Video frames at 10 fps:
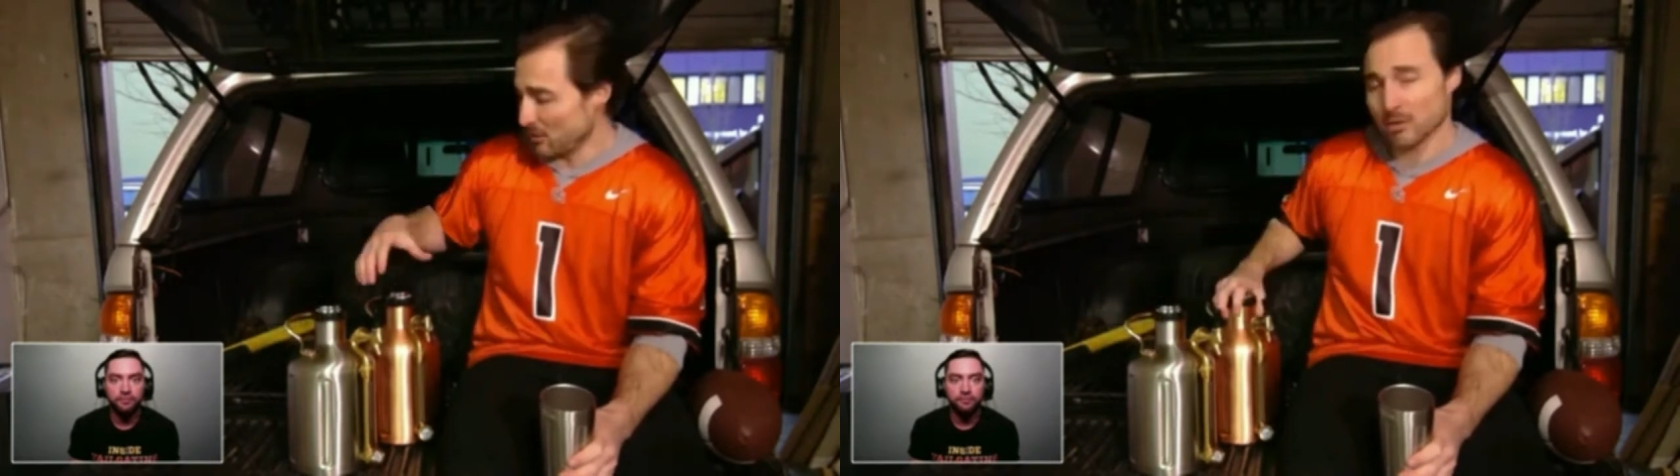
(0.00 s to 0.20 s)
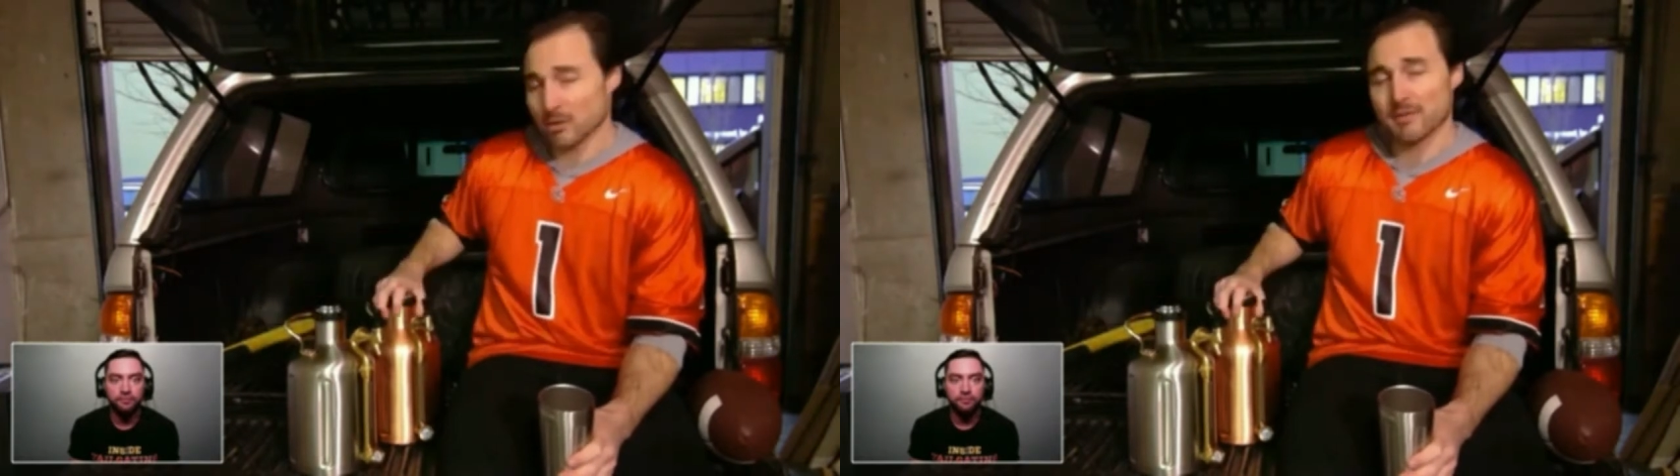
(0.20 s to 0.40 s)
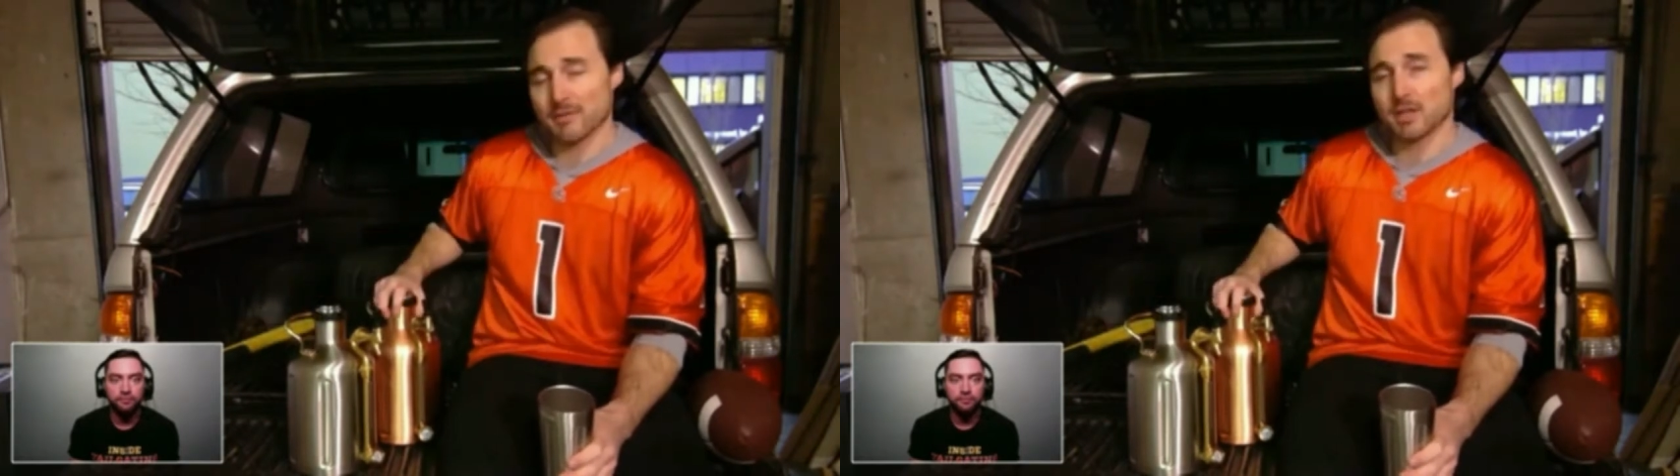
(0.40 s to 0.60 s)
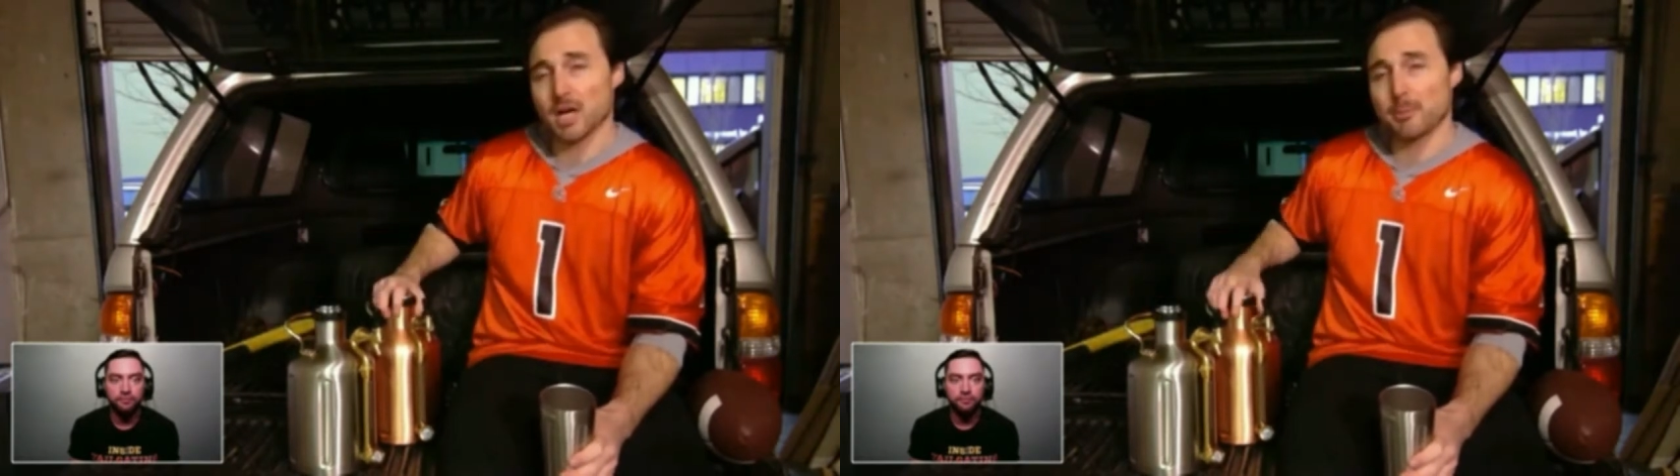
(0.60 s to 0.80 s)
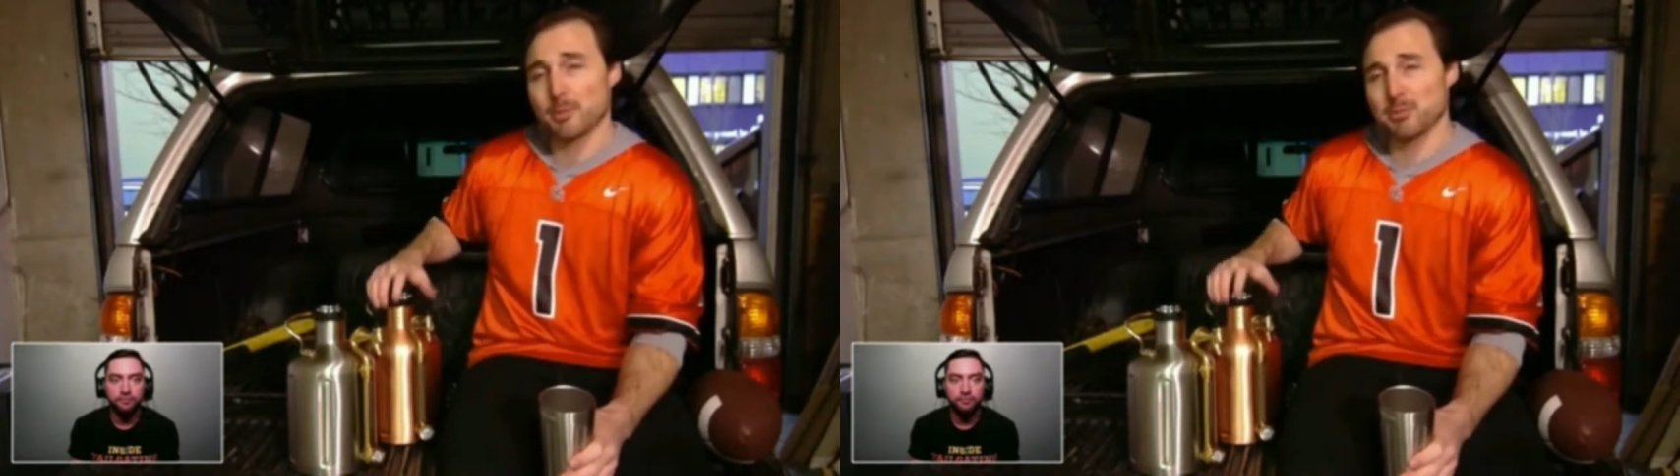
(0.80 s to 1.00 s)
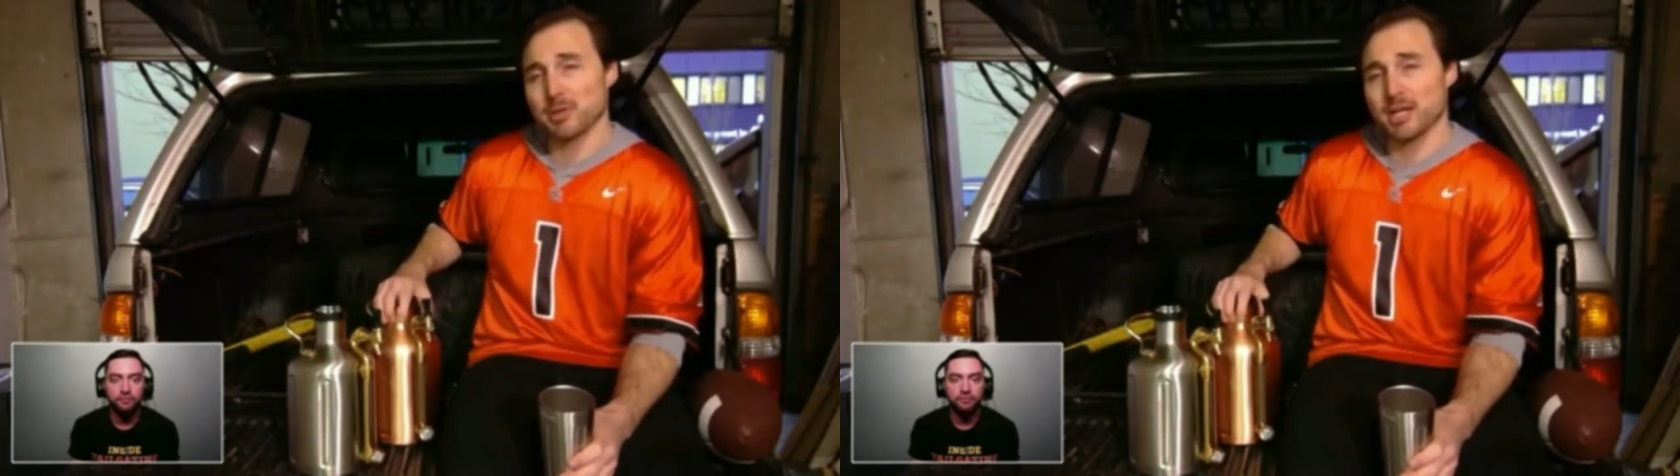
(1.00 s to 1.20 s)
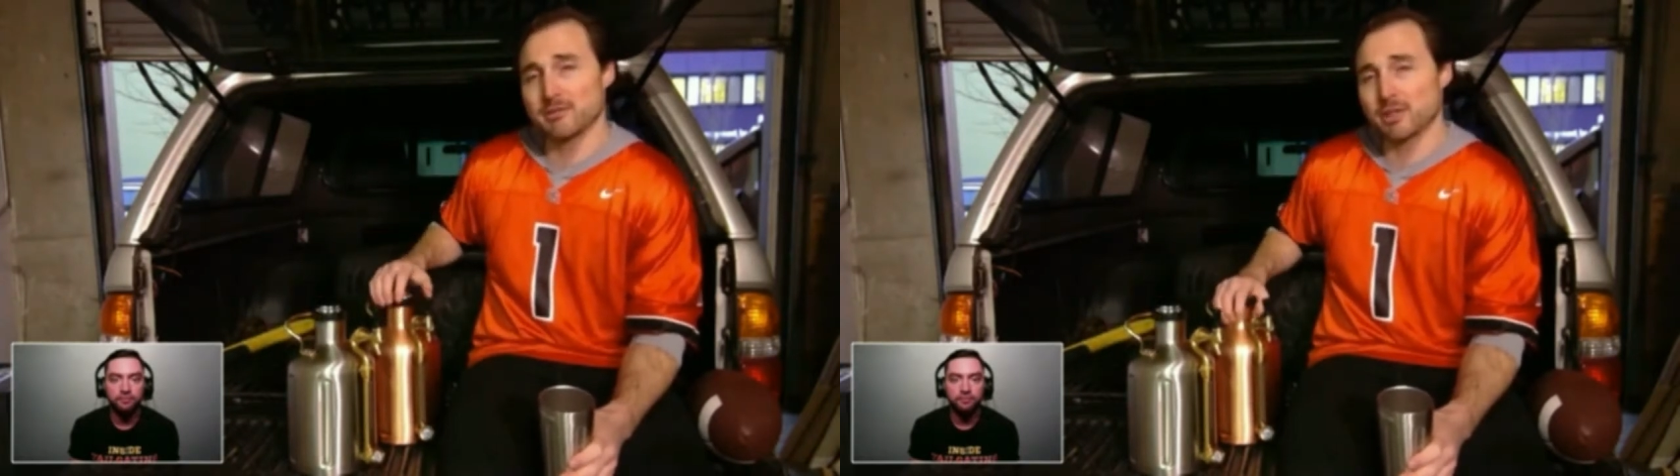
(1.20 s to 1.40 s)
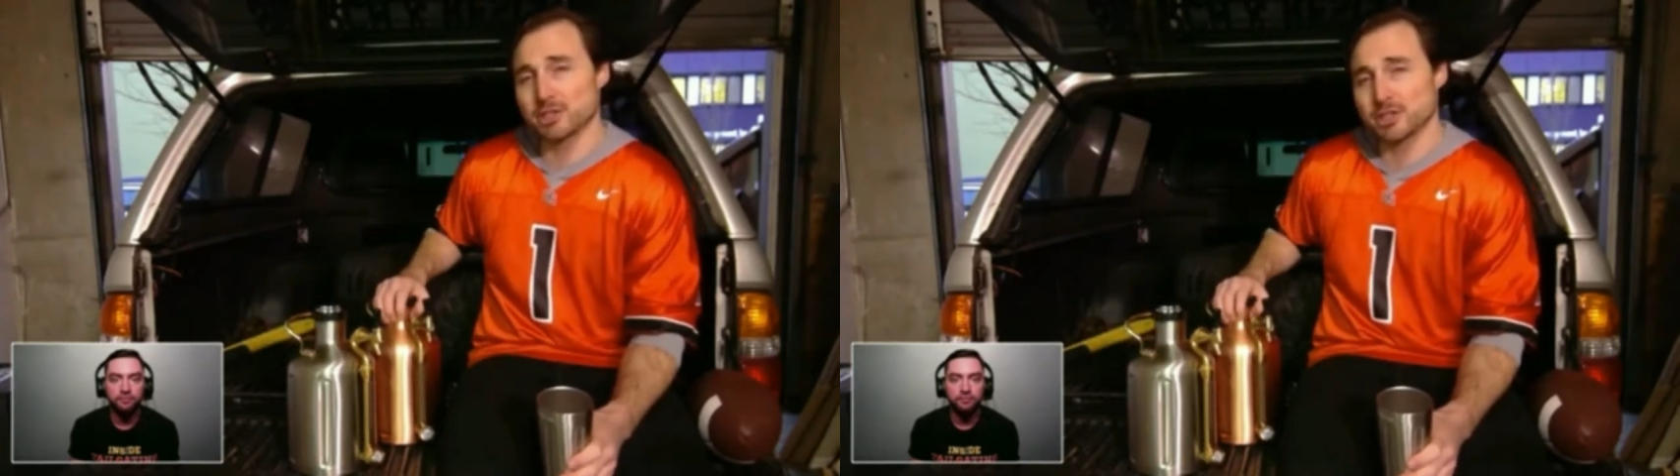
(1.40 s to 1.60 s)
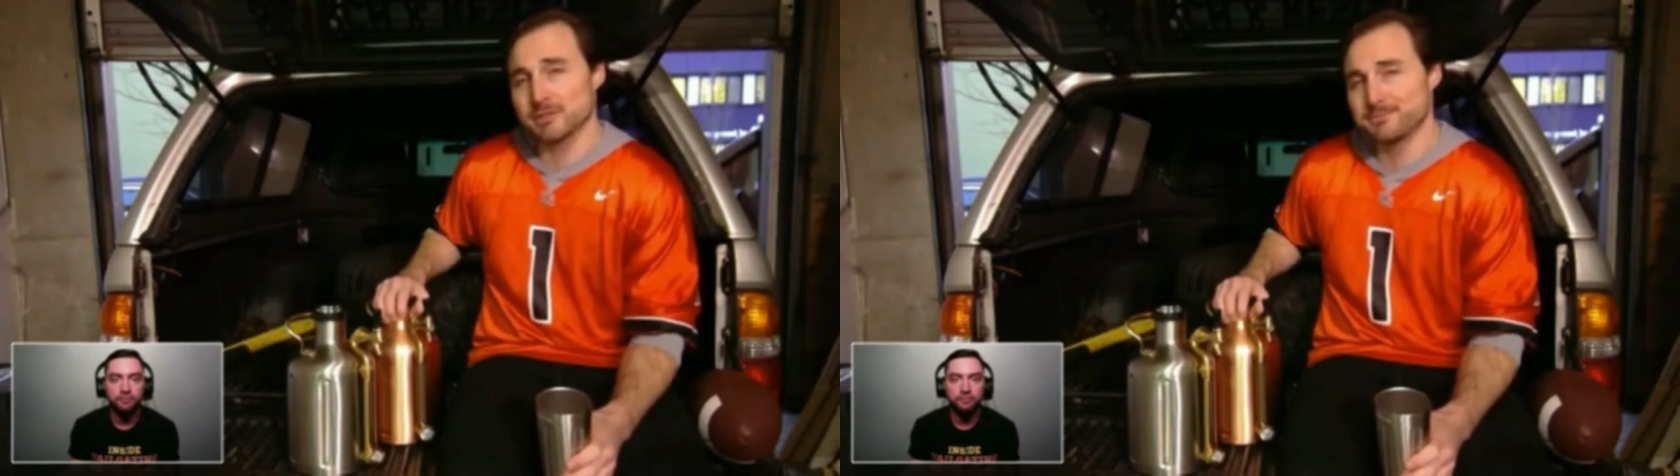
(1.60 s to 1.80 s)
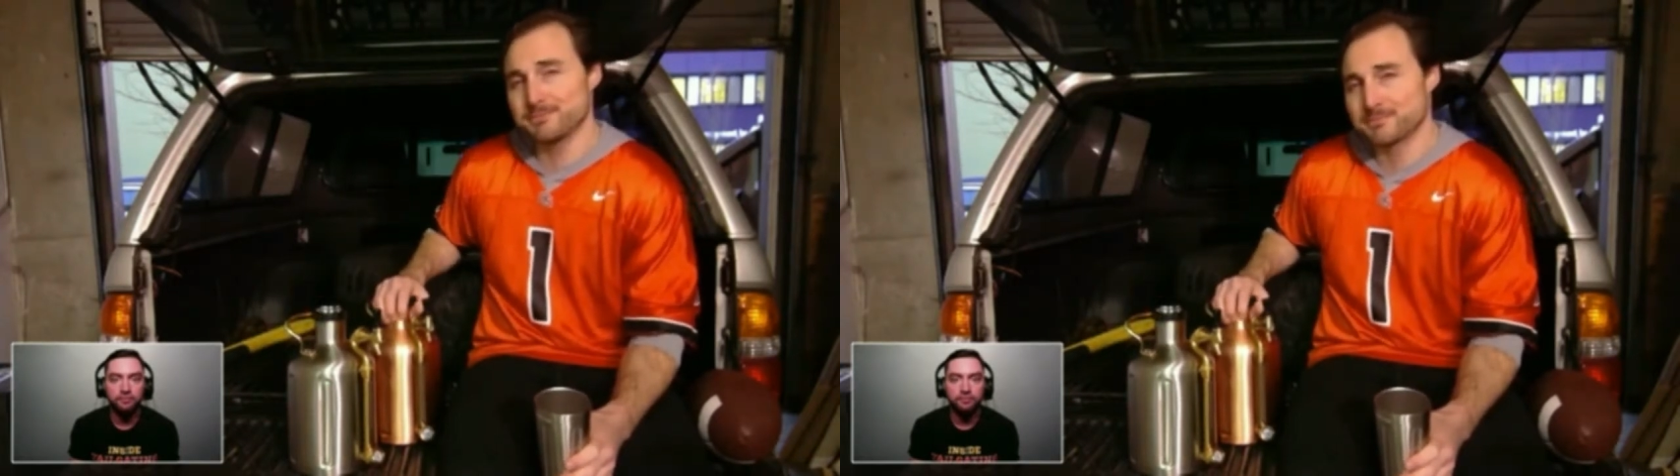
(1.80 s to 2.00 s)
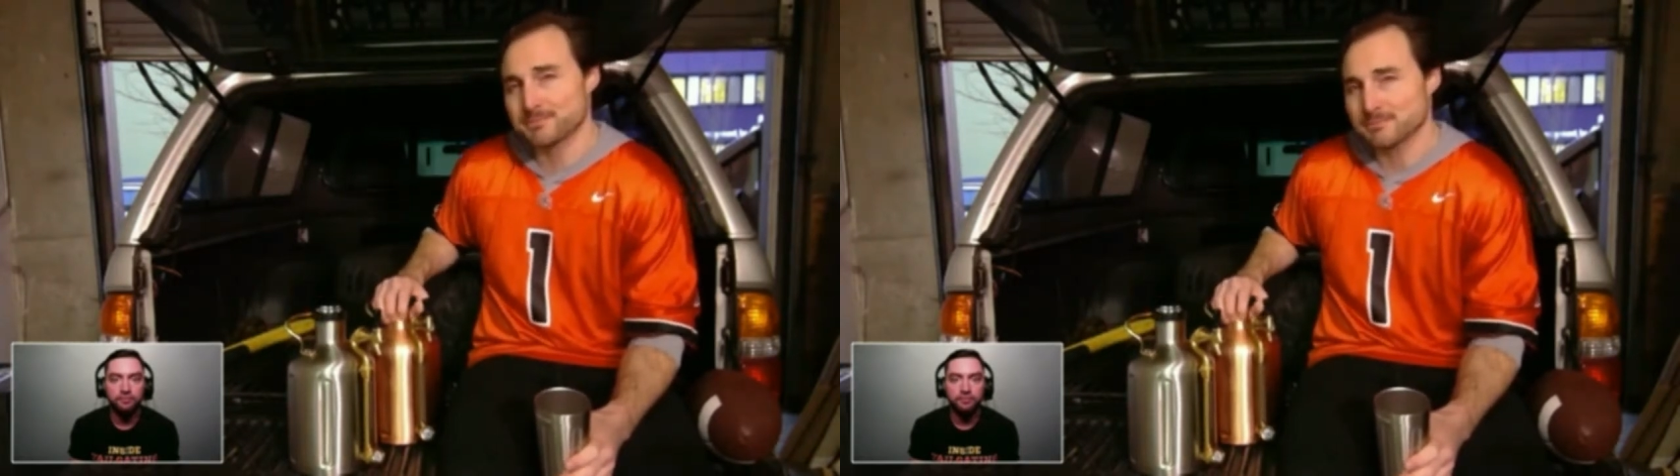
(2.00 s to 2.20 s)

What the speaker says: We also have a copper-plated version.